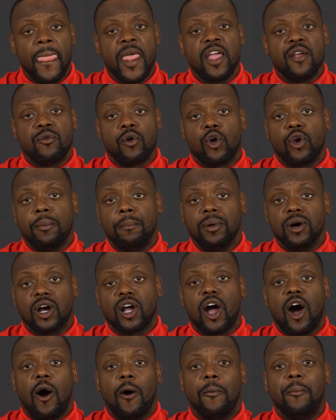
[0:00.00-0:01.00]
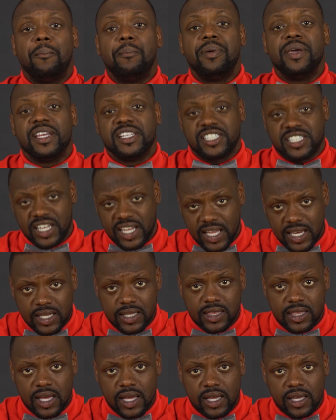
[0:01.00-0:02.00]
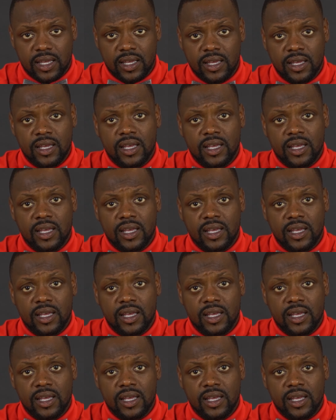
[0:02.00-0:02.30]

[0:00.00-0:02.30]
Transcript: He wrote a book called Pitch Anything.